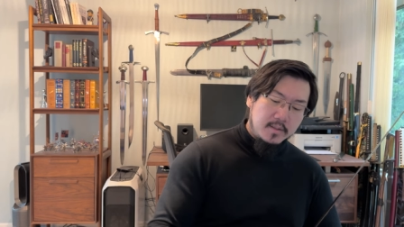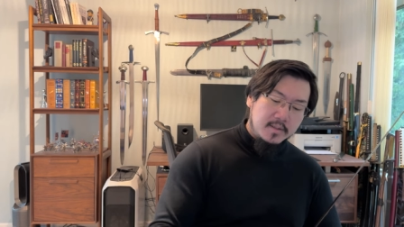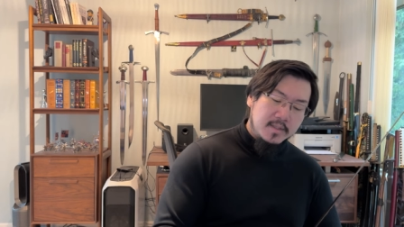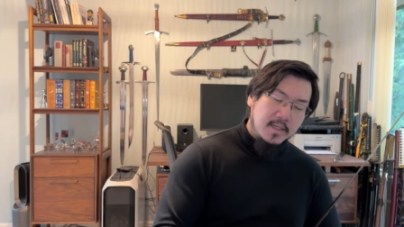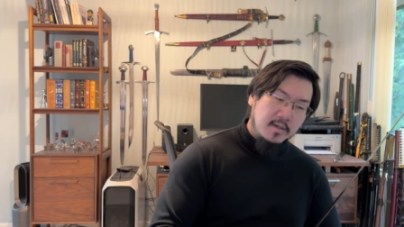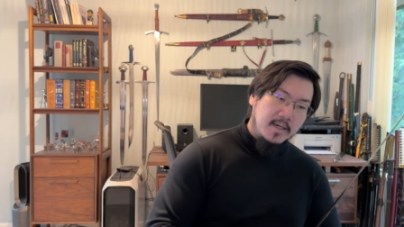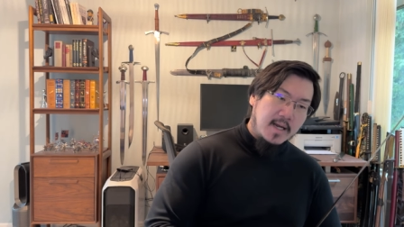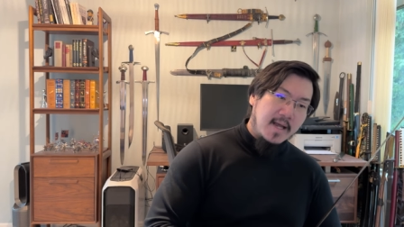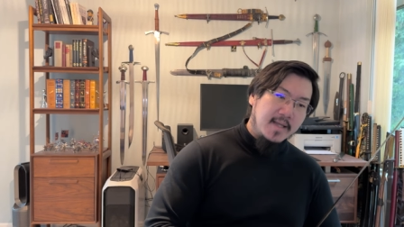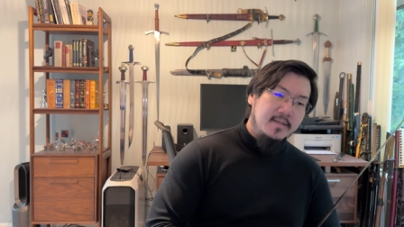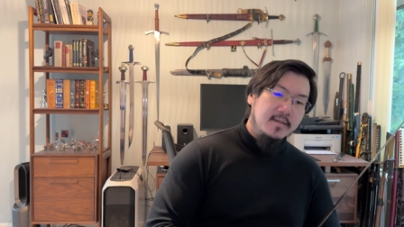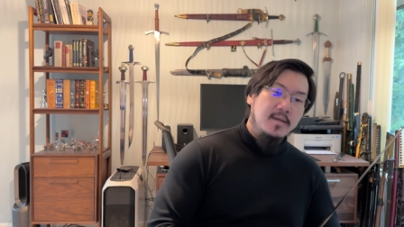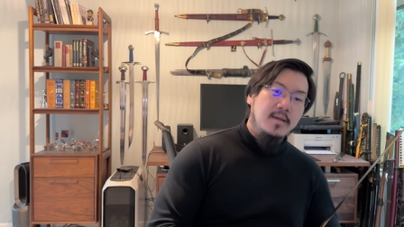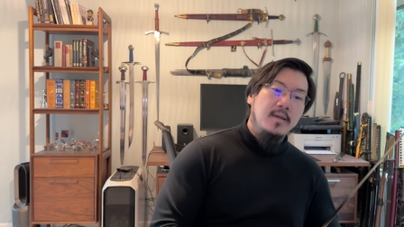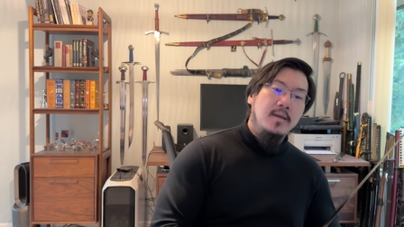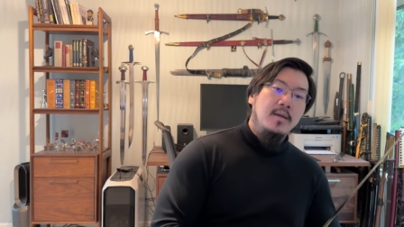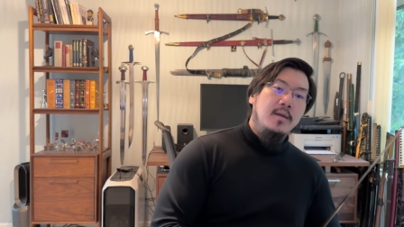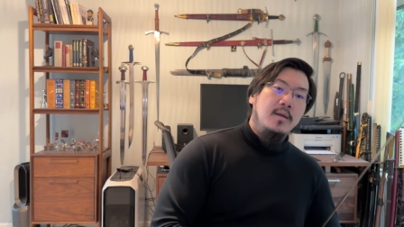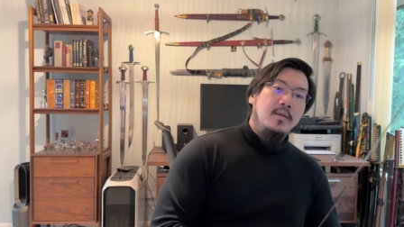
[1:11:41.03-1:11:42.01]
they're not
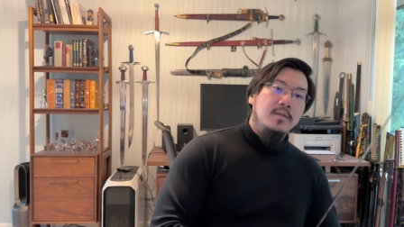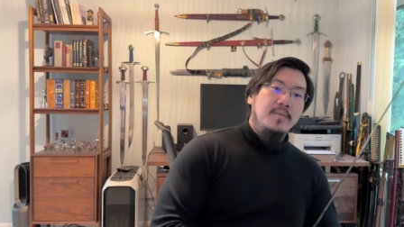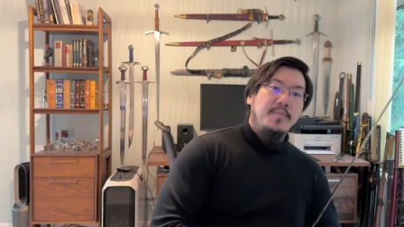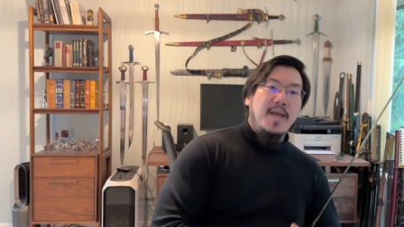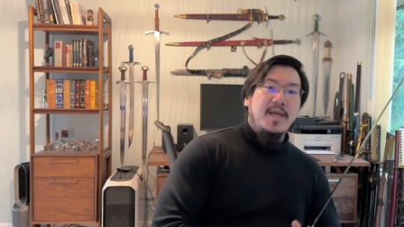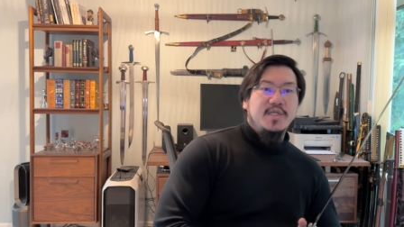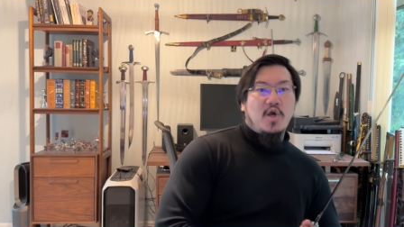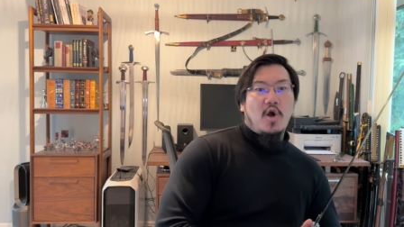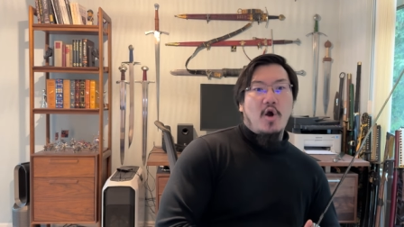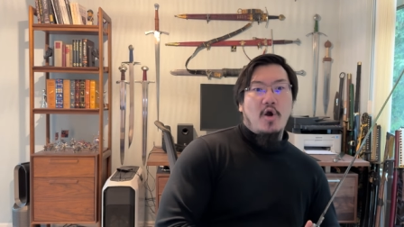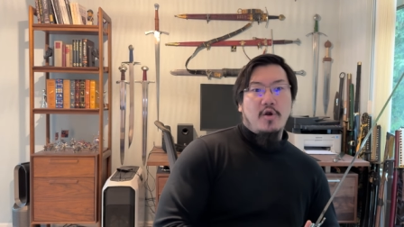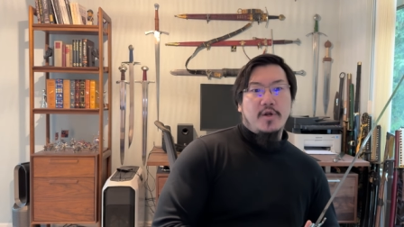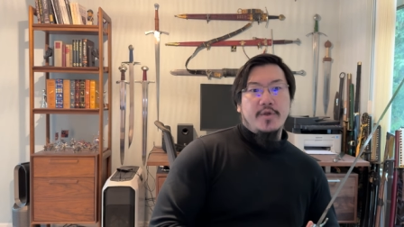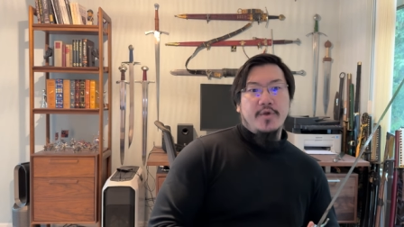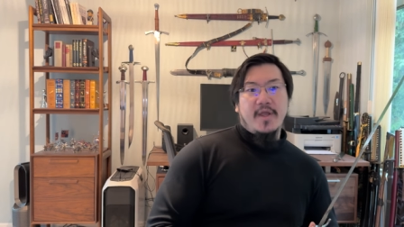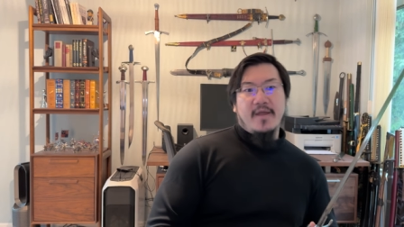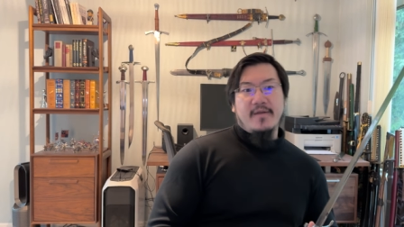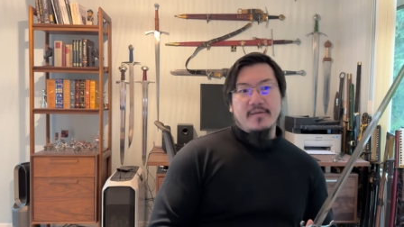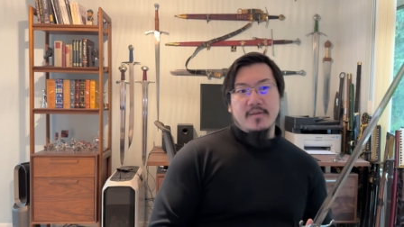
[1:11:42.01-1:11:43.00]
the best art
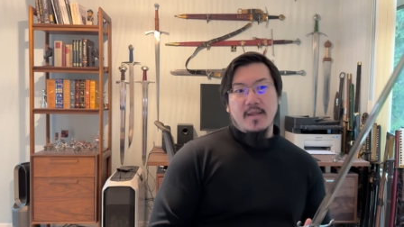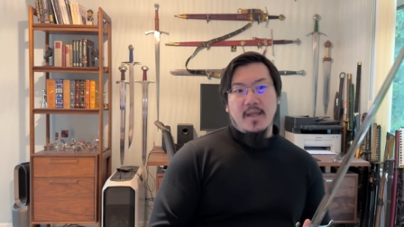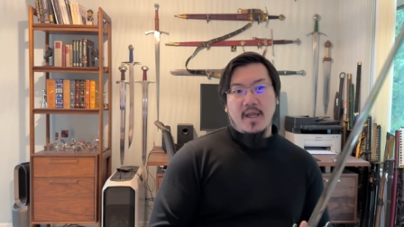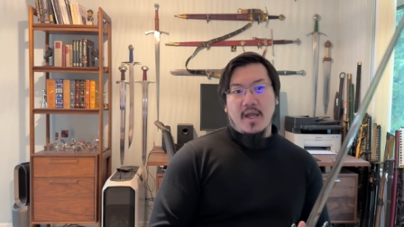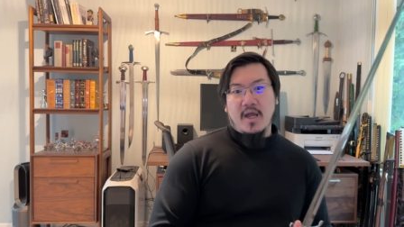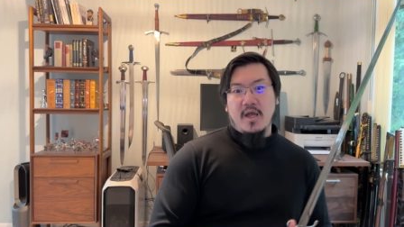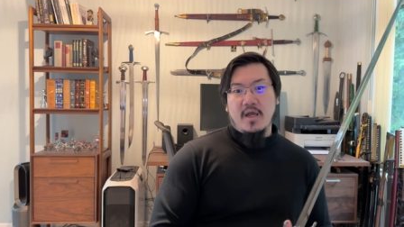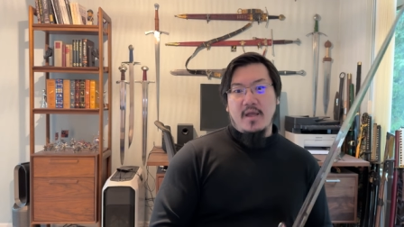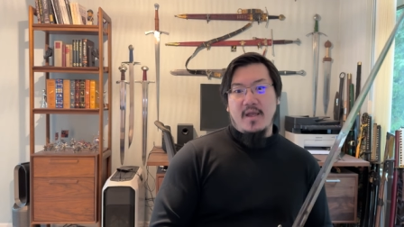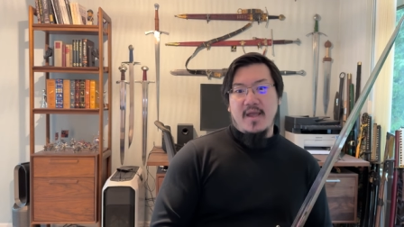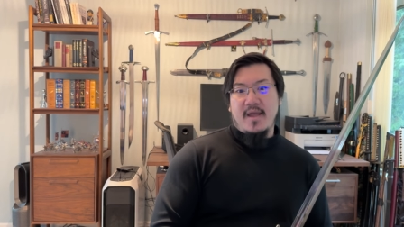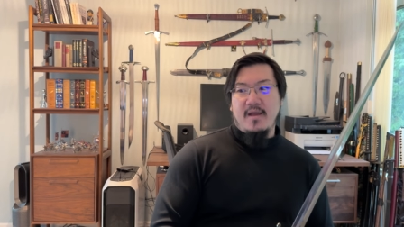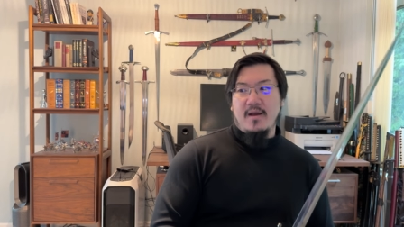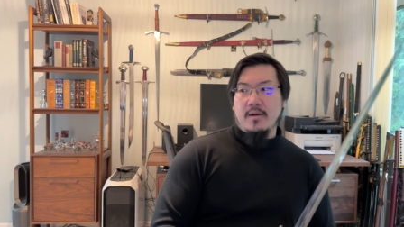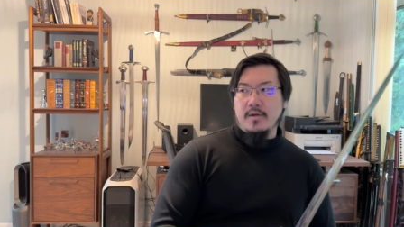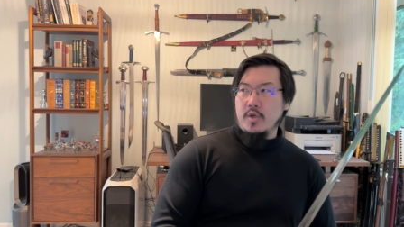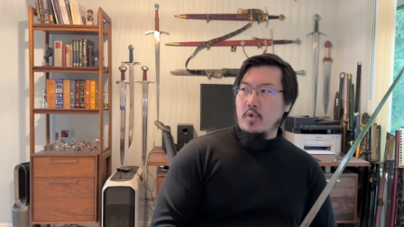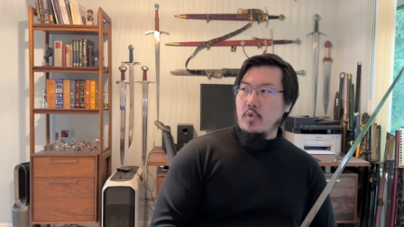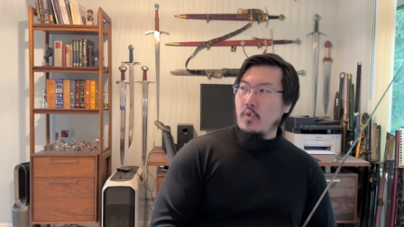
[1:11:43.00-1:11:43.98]
you can you can hang
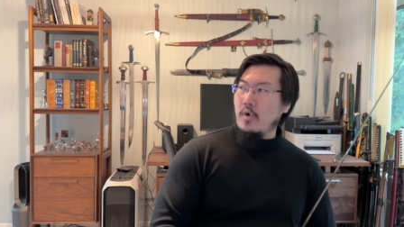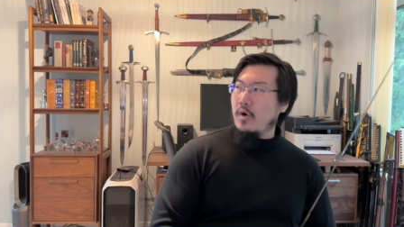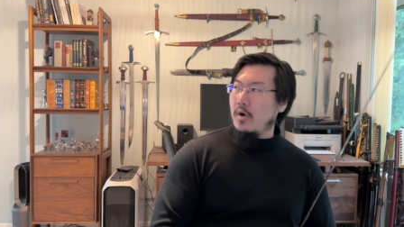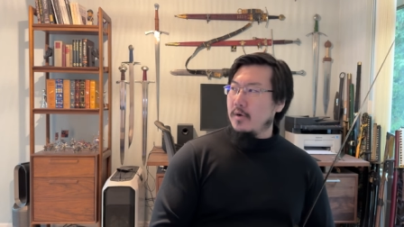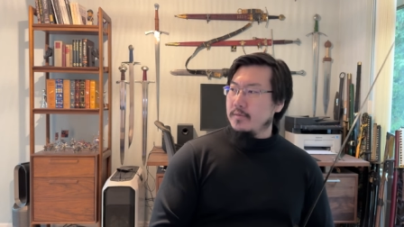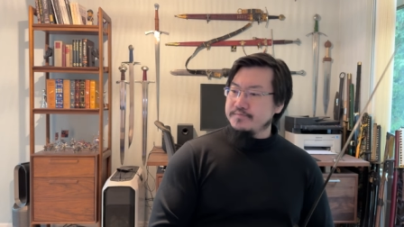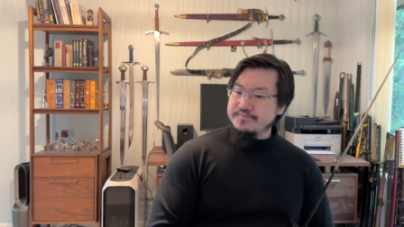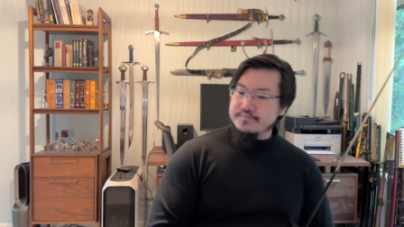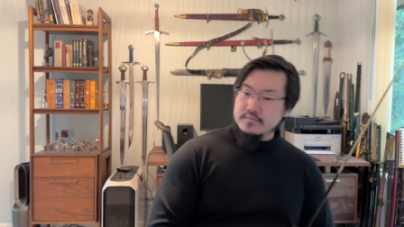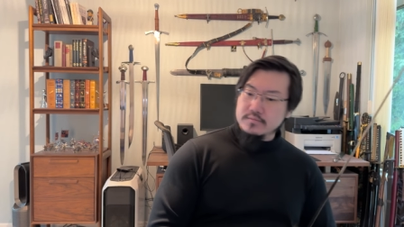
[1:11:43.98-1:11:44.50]
on your wall.